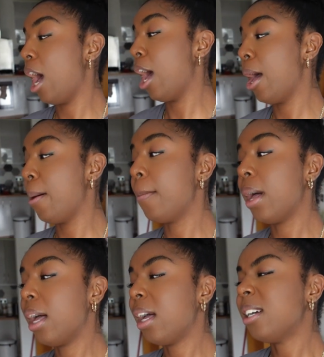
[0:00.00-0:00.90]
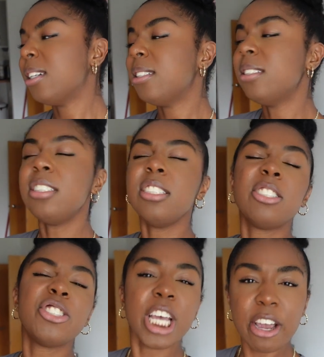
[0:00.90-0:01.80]

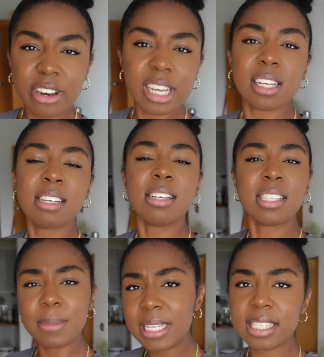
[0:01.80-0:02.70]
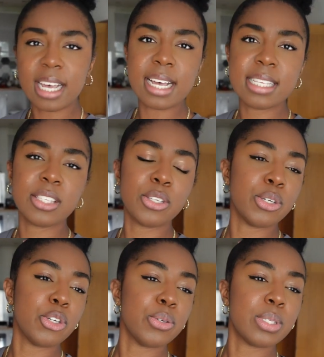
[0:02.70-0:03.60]
sharing some insights
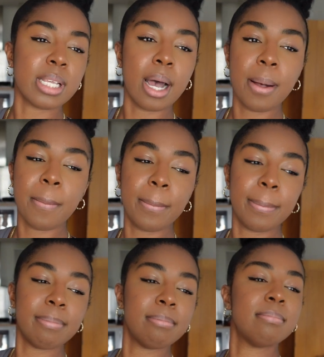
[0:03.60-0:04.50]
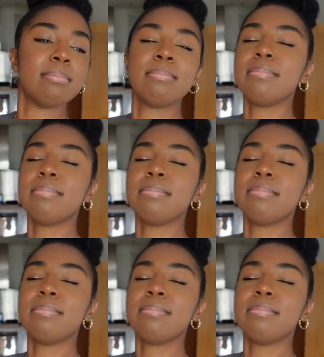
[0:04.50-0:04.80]
to some